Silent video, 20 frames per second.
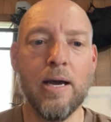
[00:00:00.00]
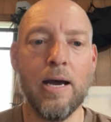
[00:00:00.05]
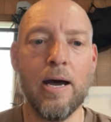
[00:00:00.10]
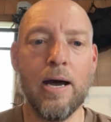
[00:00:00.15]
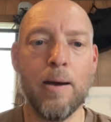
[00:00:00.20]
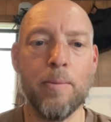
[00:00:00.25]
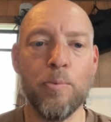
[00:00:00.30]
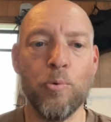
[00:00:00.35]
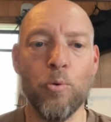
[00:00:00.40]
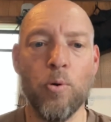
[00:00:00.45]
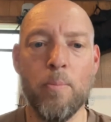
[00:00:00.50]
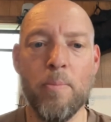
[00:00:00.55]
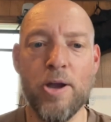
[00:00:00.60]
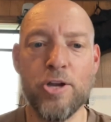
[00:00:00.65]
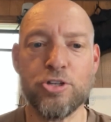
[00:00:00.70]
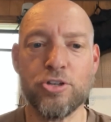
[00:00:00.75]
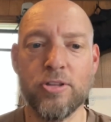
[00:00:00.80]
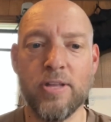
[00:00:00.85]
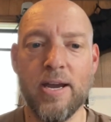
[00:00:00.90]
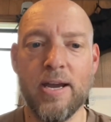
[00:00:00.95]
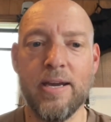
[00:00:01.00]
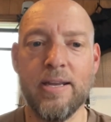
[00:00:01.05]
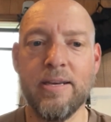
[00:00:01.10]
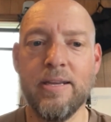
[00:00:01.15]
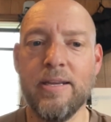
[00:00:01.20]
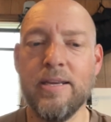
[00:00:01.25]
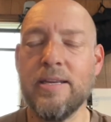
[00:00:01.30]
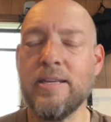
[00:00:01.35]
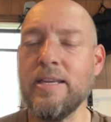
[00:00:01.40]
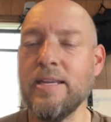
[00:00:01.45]
Um, we'll measure
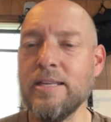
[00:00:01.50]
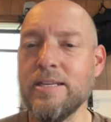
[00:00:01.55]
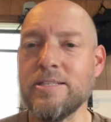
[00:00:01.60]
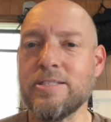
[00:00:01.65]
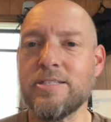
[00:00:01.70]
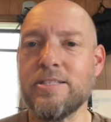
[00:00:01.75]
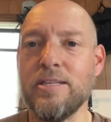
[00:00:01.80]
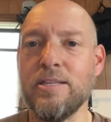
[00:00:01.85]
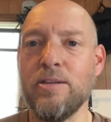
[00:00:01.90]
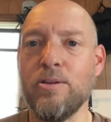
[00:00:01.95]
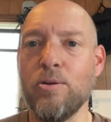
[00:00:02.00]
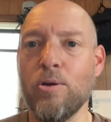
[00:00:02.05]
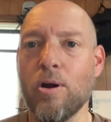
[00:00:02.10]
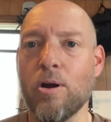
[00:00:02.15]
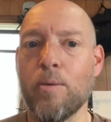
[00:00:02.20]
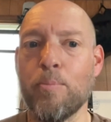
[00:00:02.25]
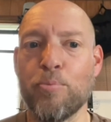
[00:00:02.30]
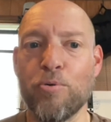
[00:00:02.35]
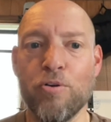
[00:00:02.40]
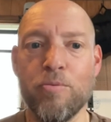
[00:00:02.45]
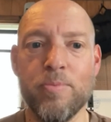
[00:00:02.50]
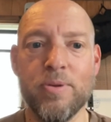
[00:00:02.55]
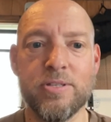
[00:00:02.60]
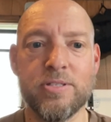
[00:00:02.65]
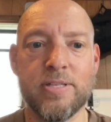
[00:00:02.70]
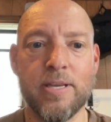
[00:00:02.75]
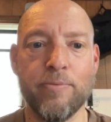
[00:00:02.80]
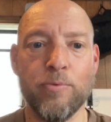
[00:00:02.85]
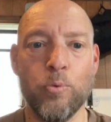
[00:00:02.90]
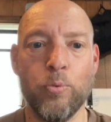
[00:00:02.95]
that and see our
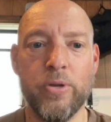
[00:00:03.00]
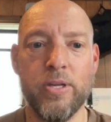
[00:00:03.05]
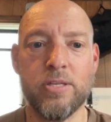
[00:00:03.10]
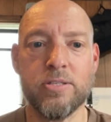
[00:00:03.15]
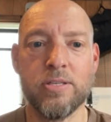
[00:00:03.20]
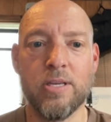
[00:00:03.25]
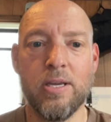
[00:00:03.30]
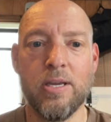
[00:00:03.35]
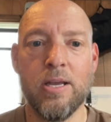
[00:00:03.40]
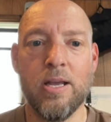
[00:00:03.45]
improvement seven weeks.